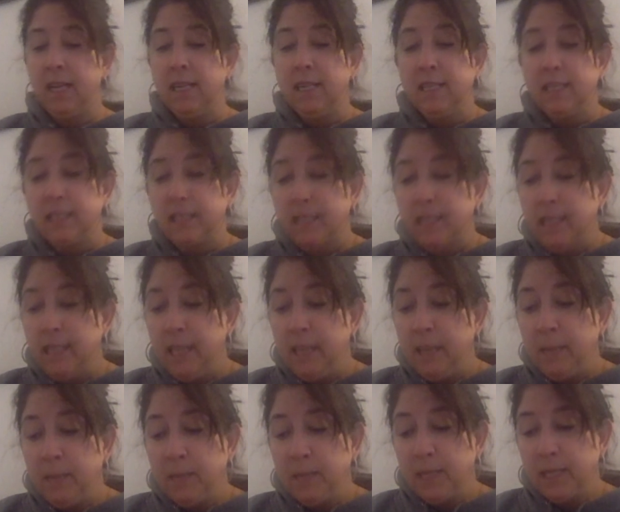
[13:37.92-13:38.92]

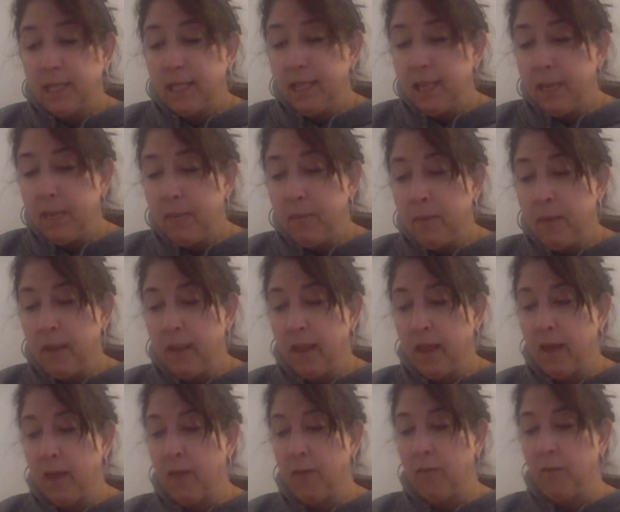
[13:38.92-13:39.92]
"Sleep, sleep, my
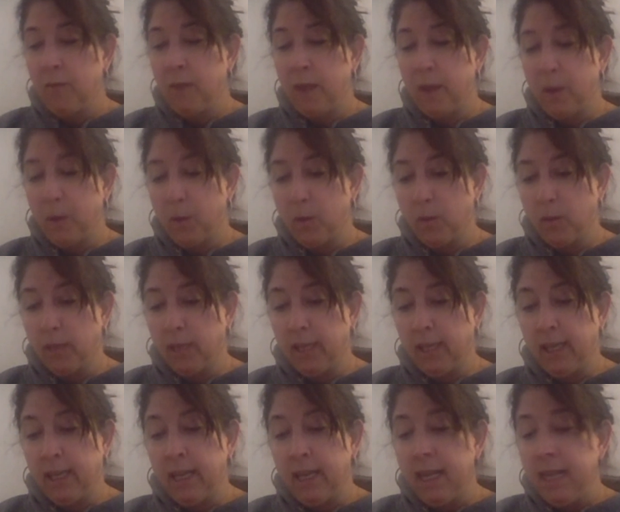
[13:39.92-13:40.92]
love, my
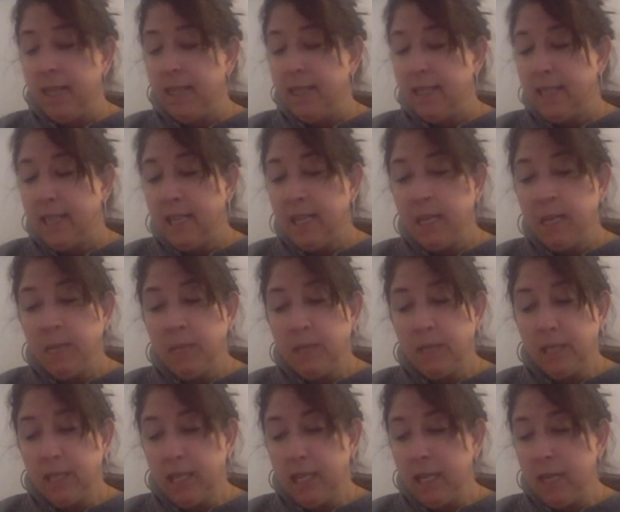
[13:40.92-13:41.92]
only, deep,
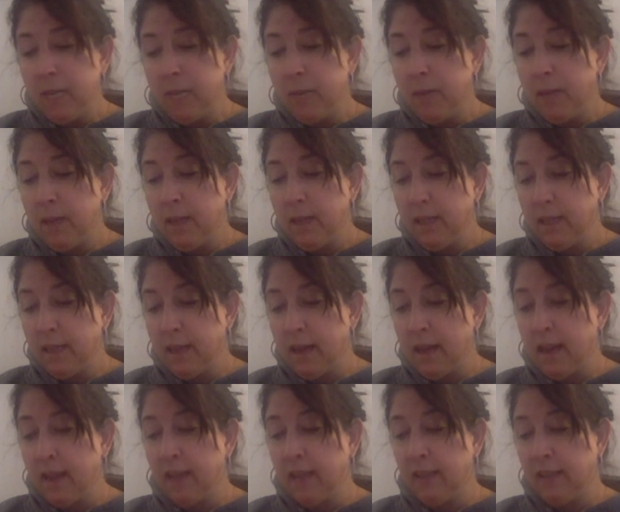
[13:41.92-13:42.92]
deep in the
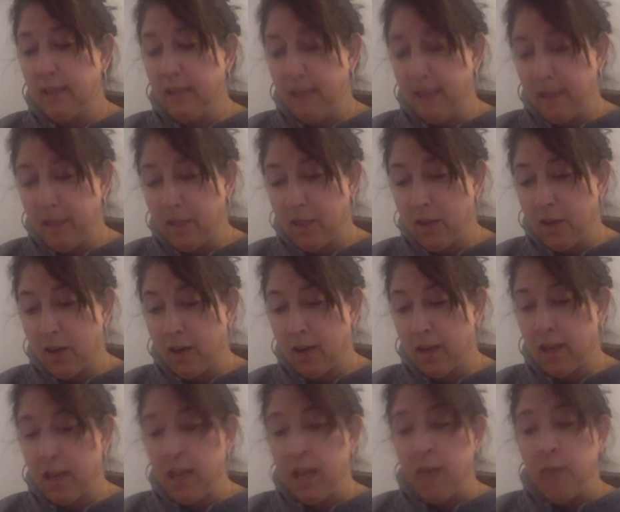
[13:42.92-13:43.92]
dung and the dark.
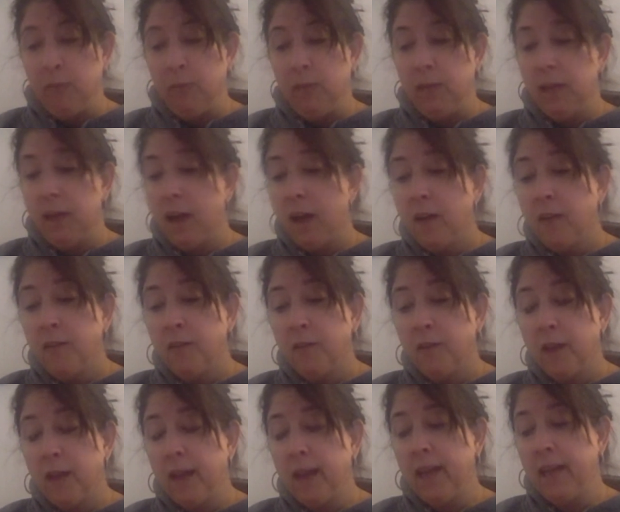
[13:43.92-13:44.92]
Be not
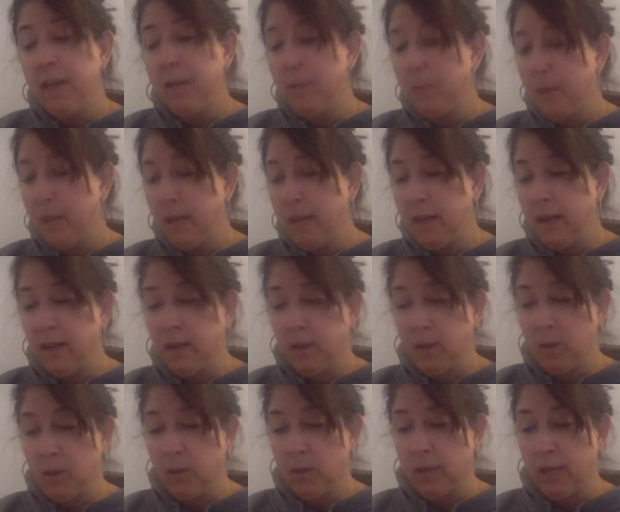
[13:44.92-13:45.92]
afraid and be not
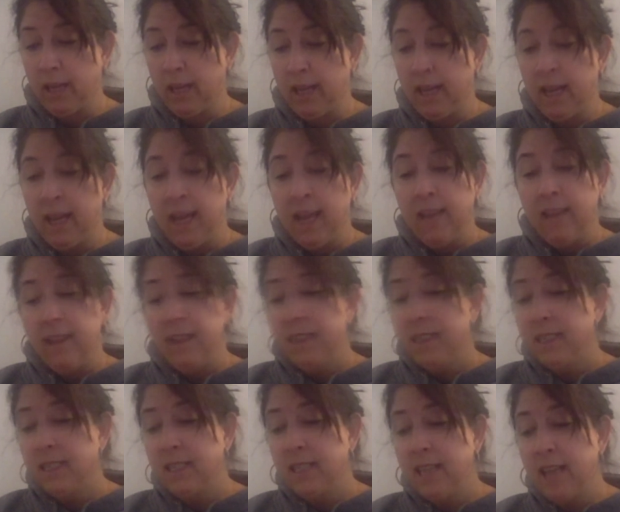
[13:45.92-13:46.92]
lonely. This
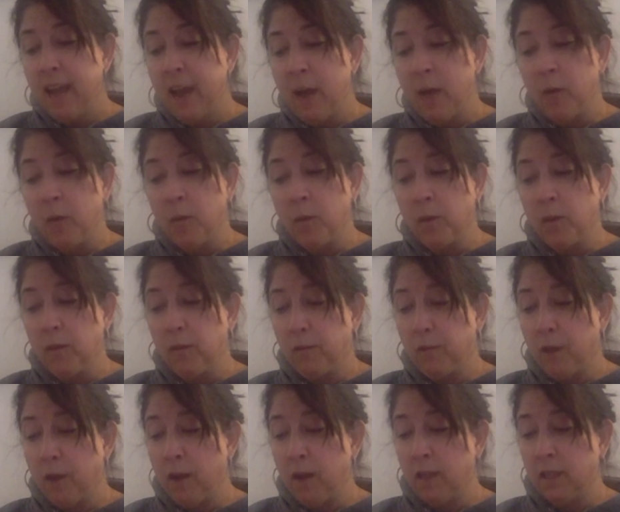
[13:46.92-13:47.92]
is the hour when the
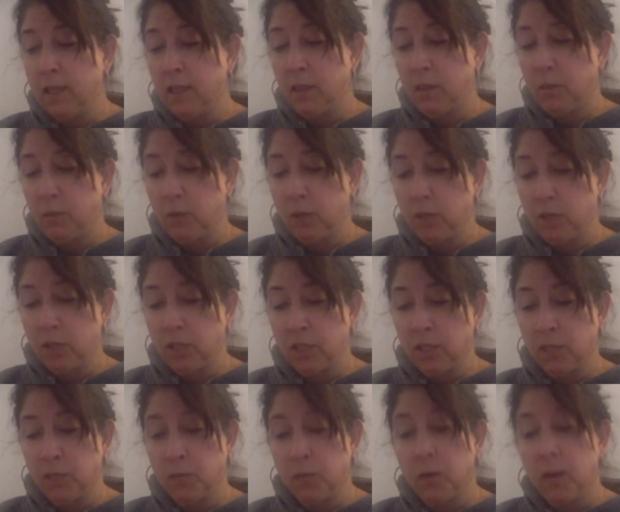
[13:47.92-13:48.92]
frogs and thrushes
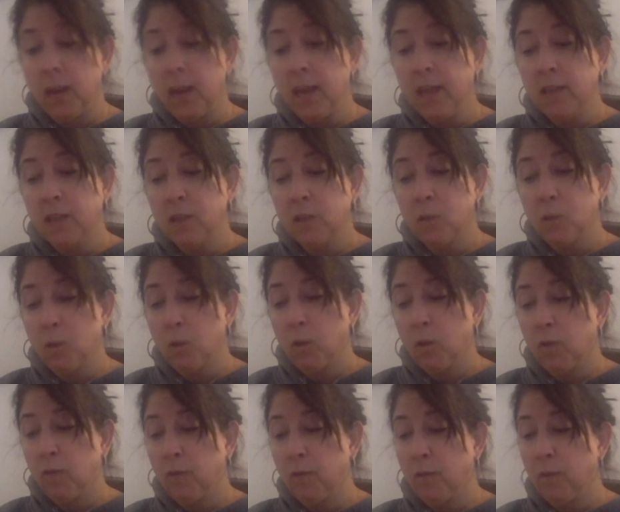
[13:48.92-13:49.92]
praise the
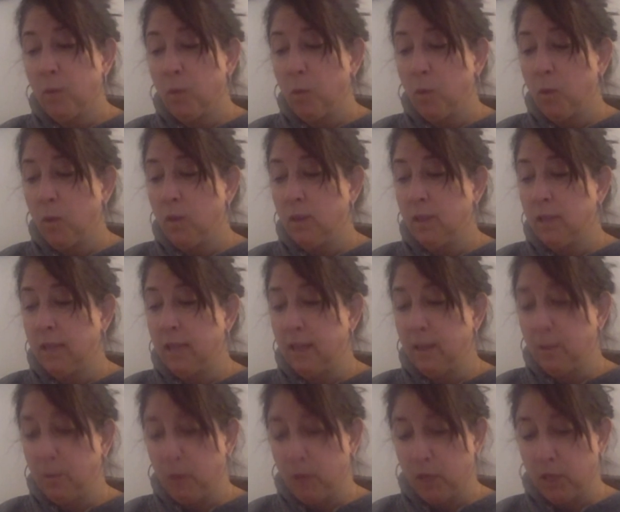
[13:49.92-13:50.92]
world from the woods and
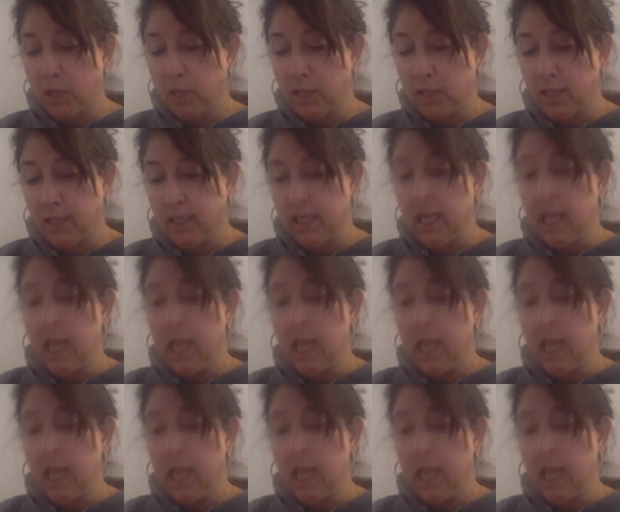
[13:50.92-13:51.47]
the rushes.